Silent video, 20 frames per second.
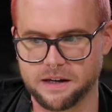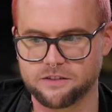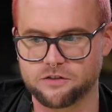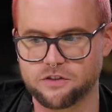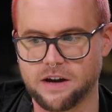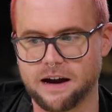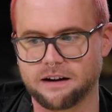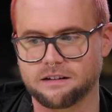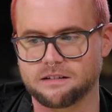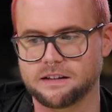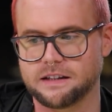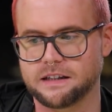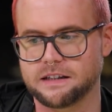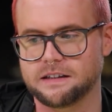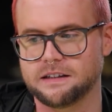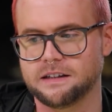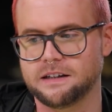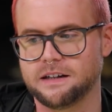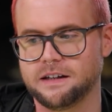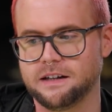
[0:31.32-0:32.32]

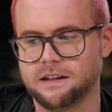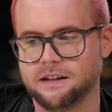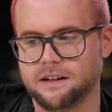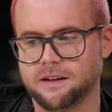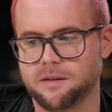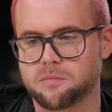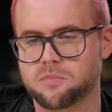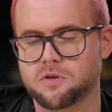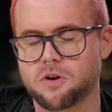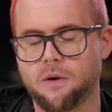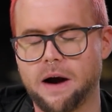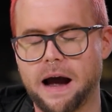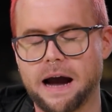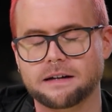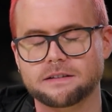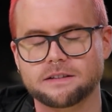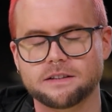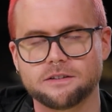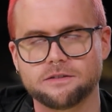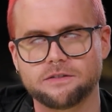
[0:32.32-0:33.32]
exactly
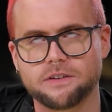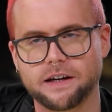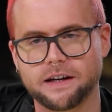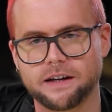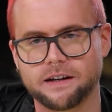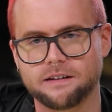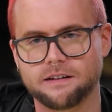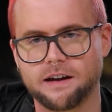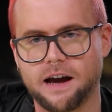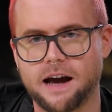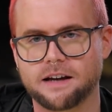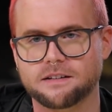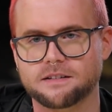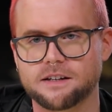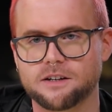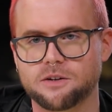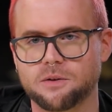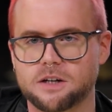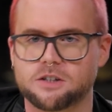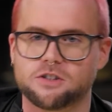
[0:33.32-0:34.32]
proactive in
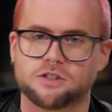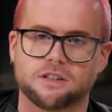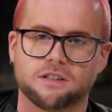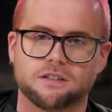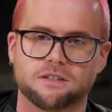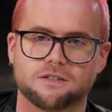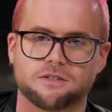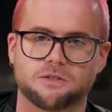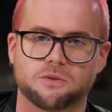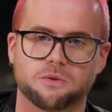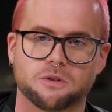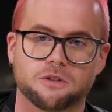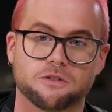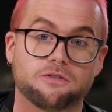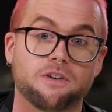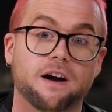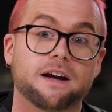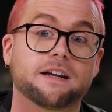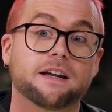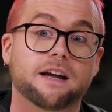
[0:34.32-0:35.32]
asking questions
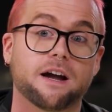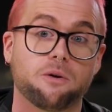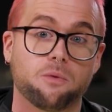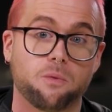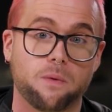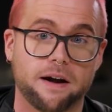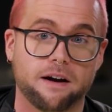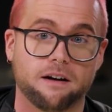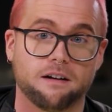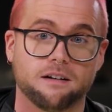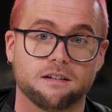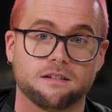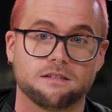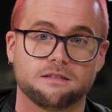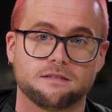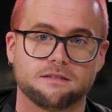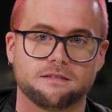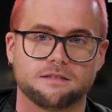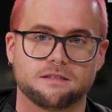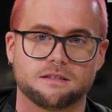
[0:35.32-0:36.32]
or finding out
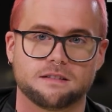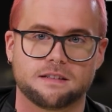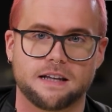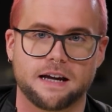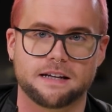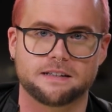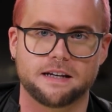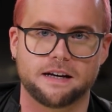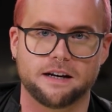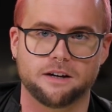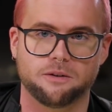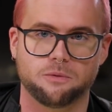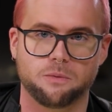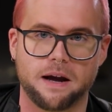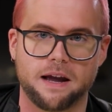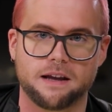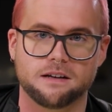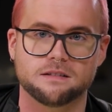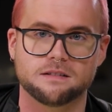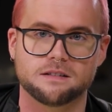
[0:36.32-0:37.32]
where that data
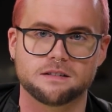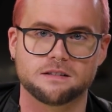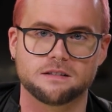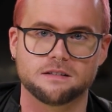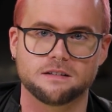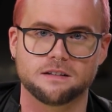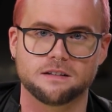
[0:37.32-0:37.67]
went.